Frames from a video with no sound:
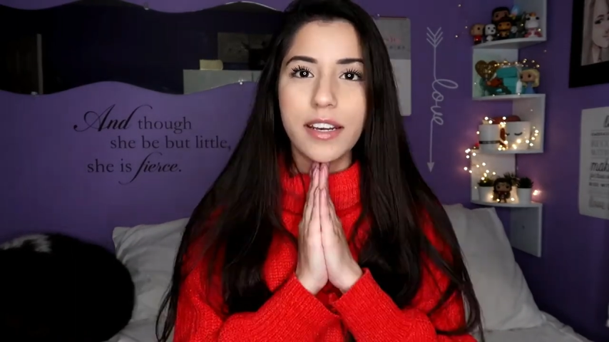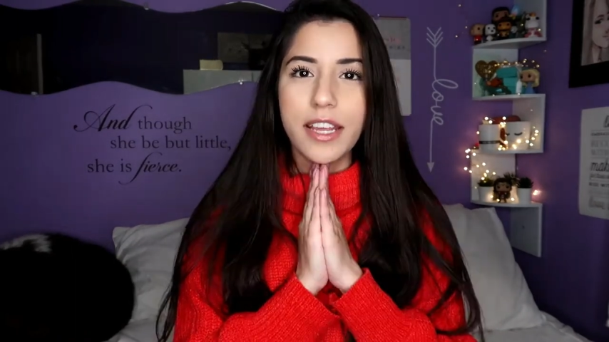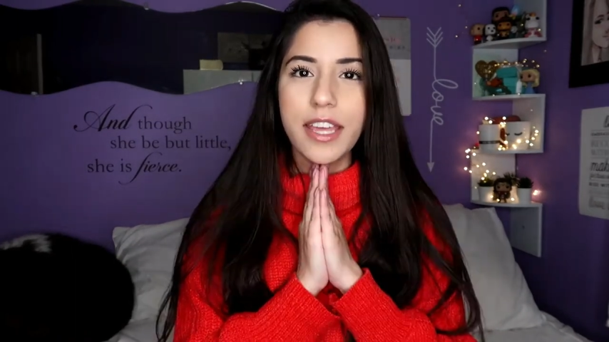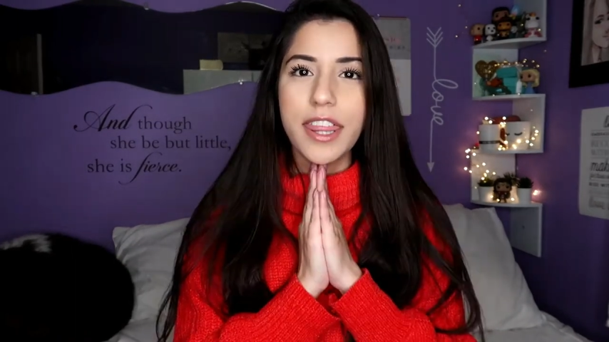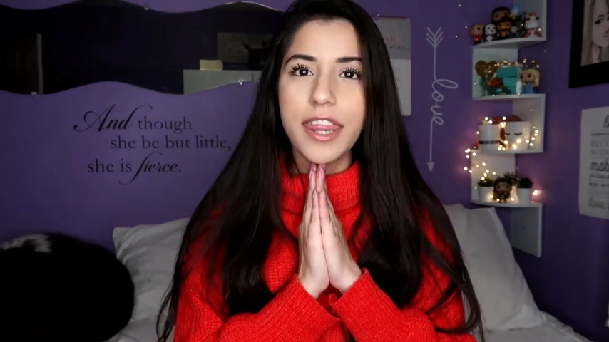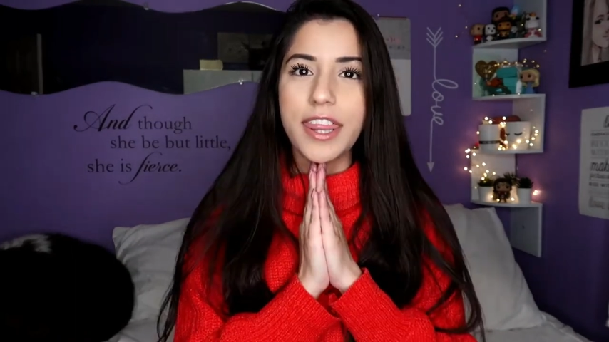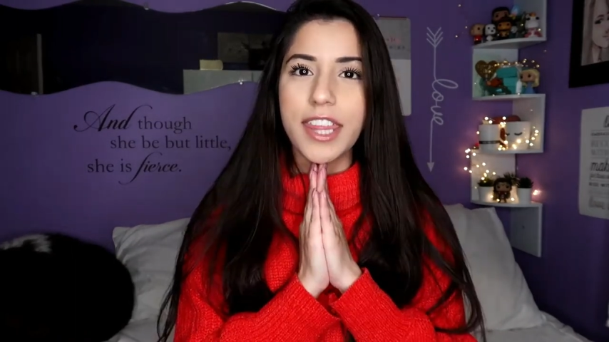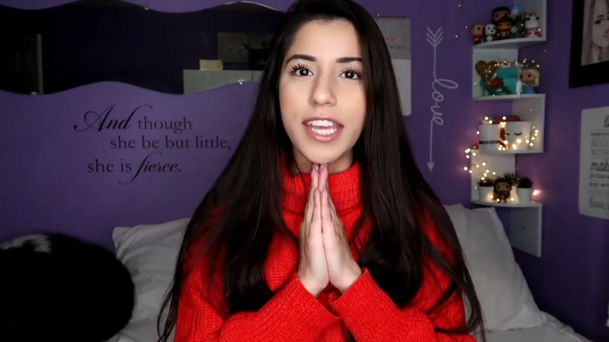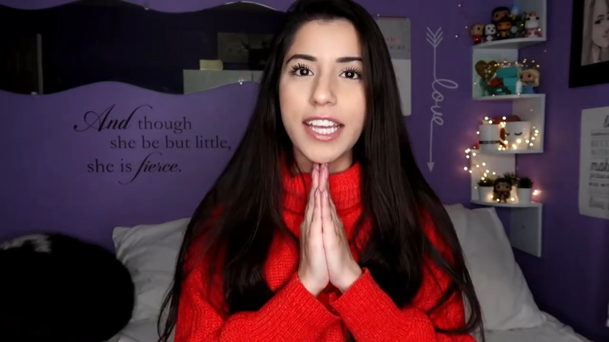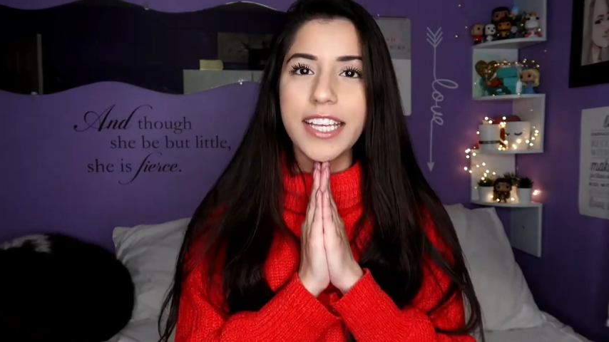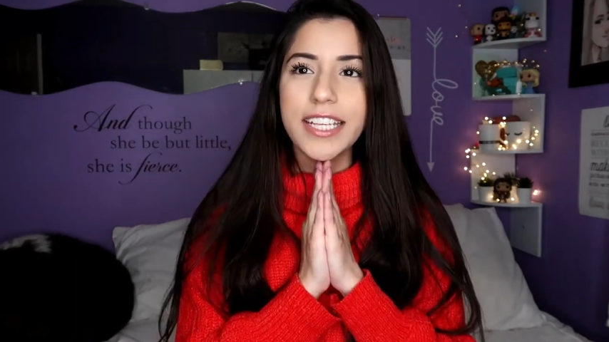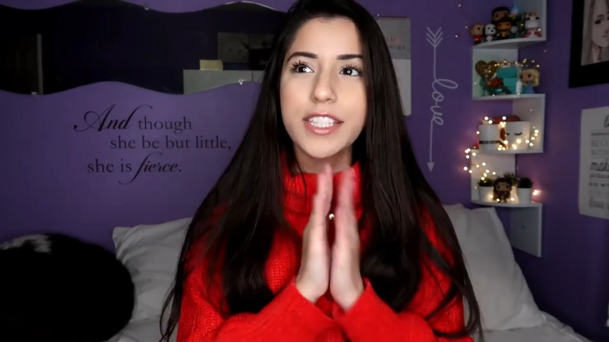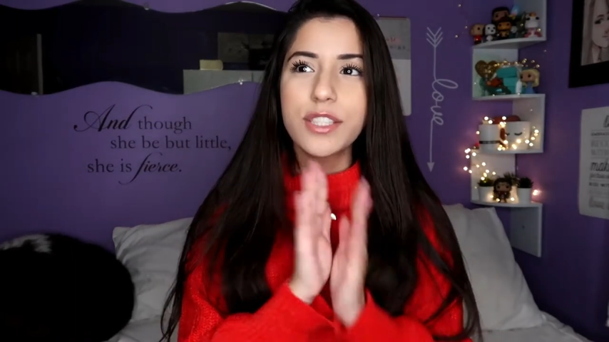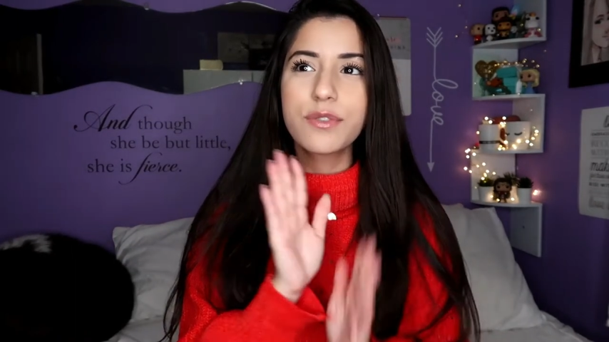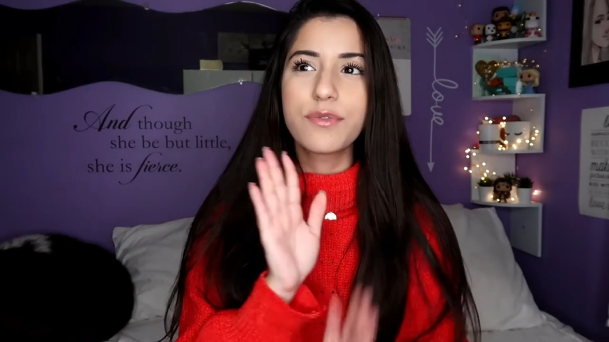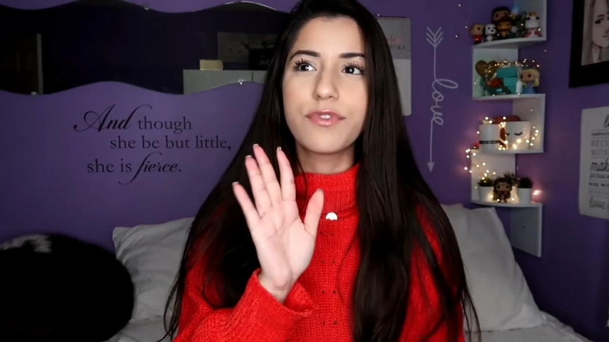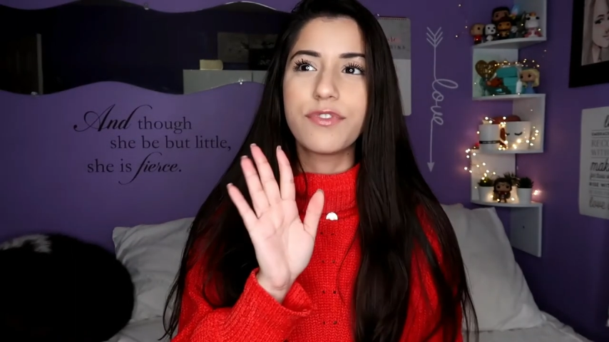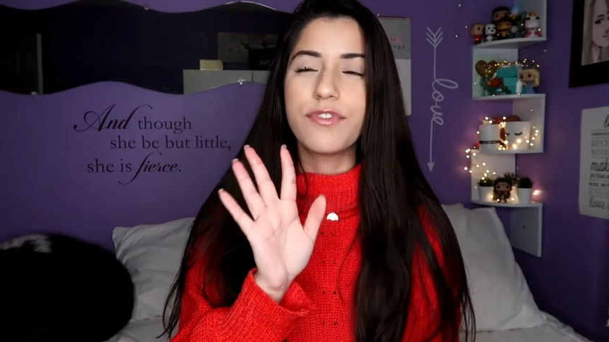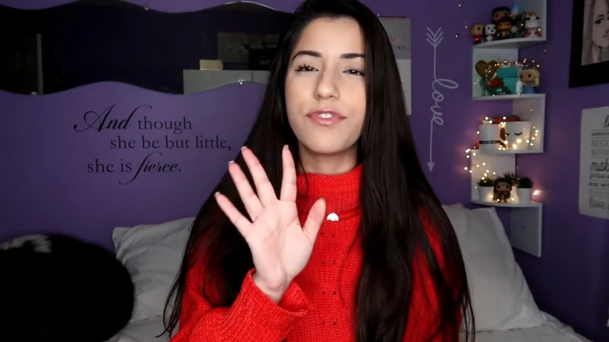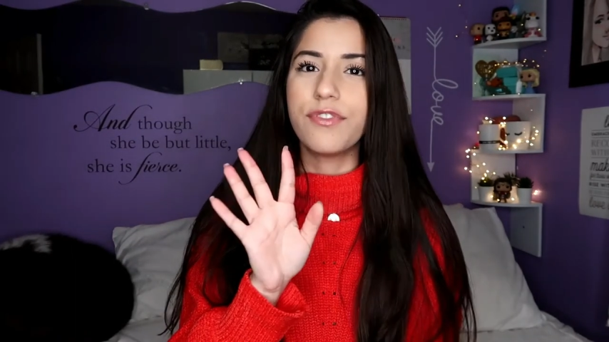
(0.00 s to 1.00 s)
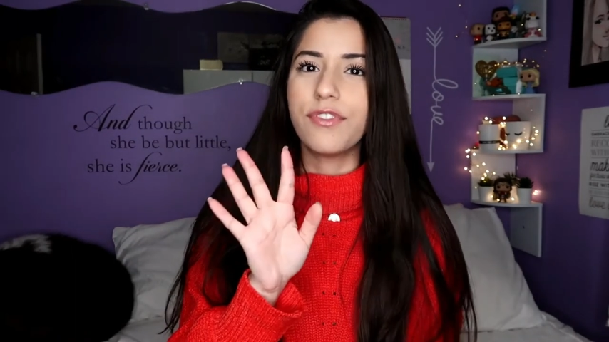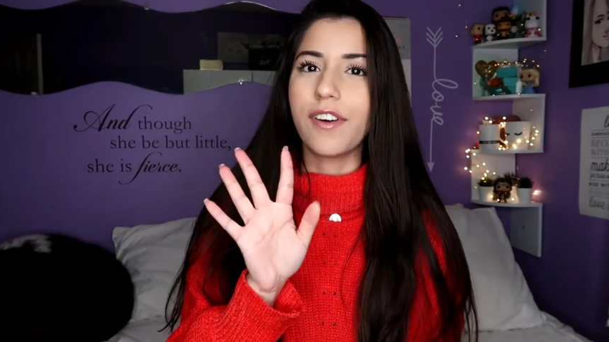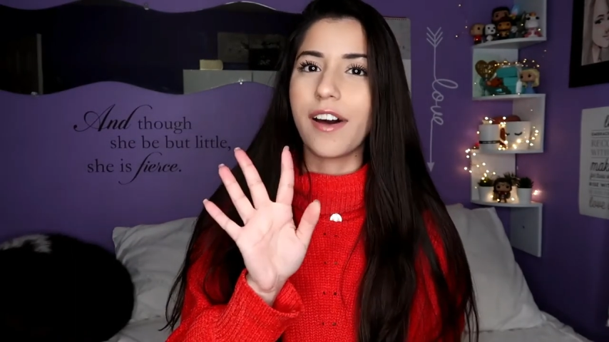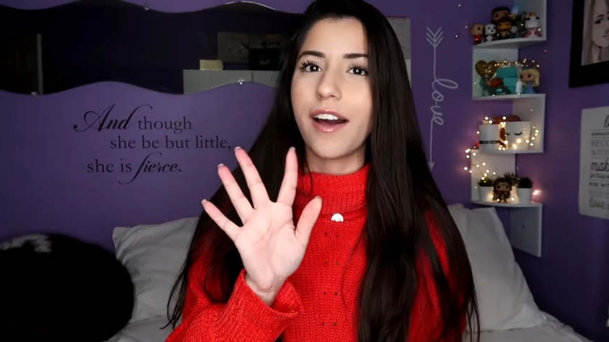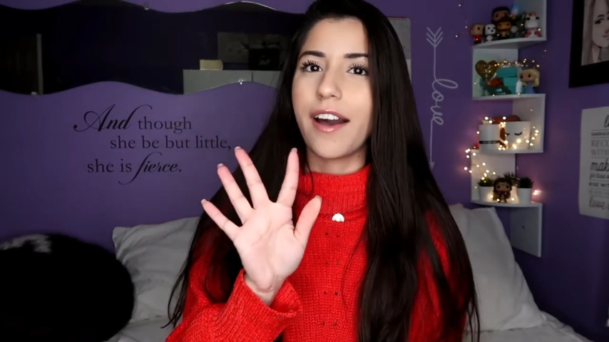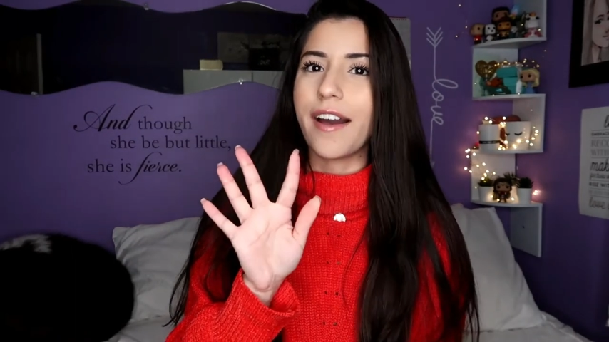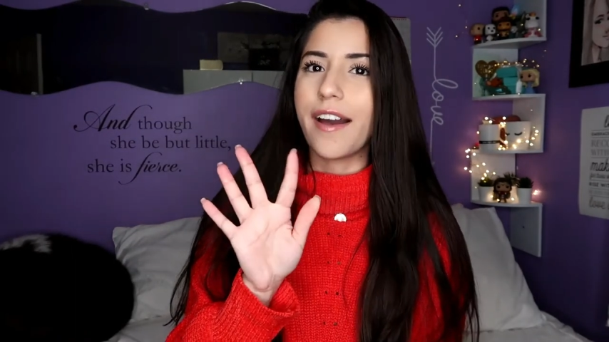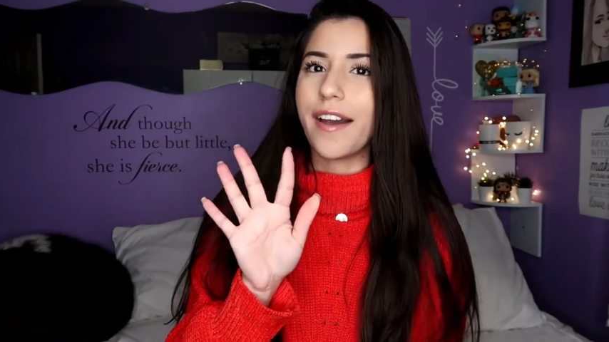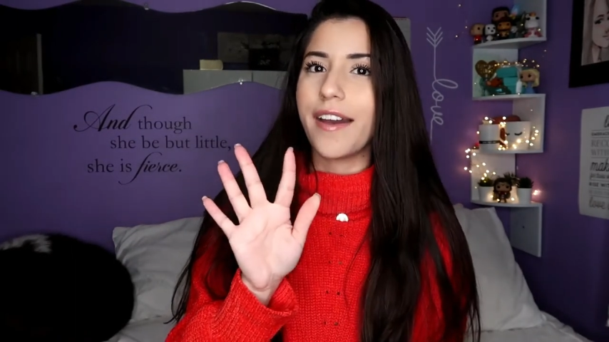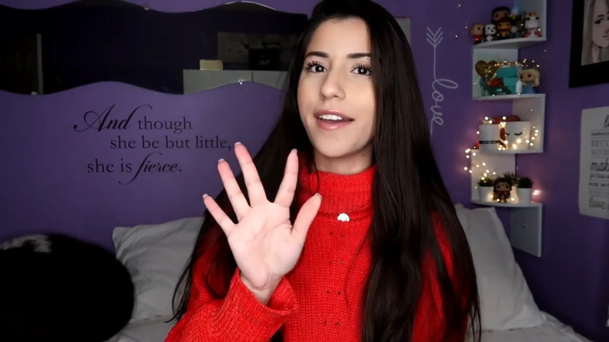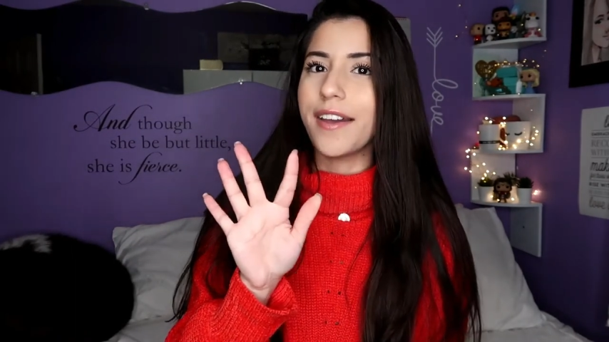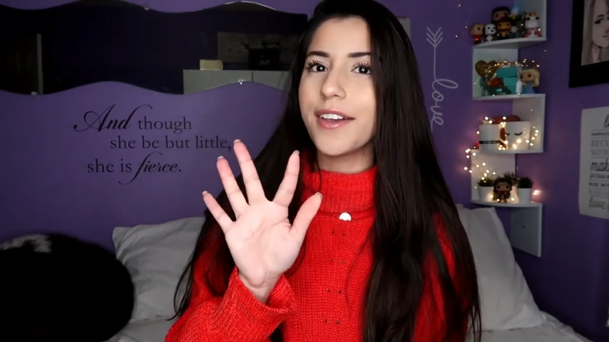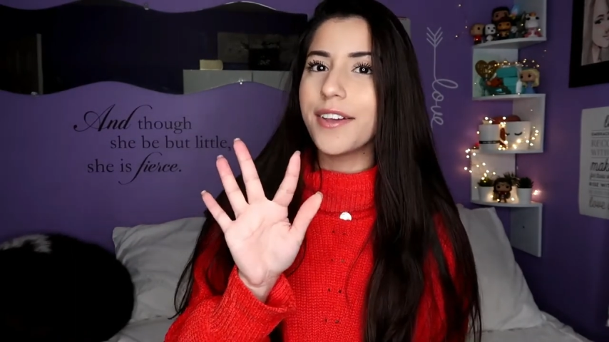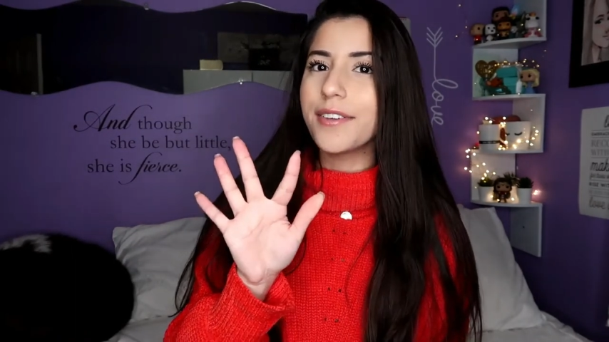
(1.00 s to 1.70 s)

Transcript: I think it's 5.